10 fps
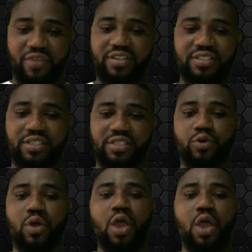Very
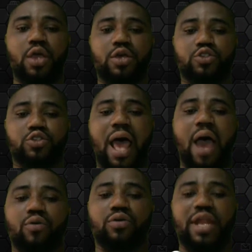simple. So
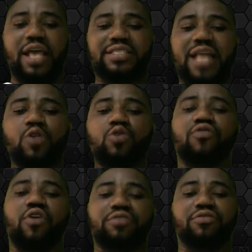now let's now
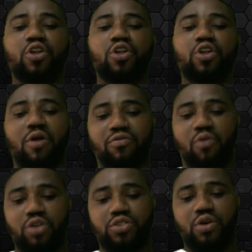look for the volume of
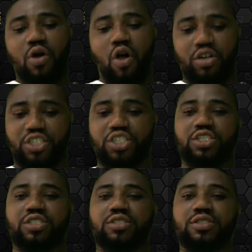what?
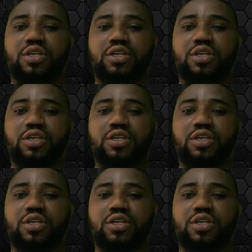Oxygen.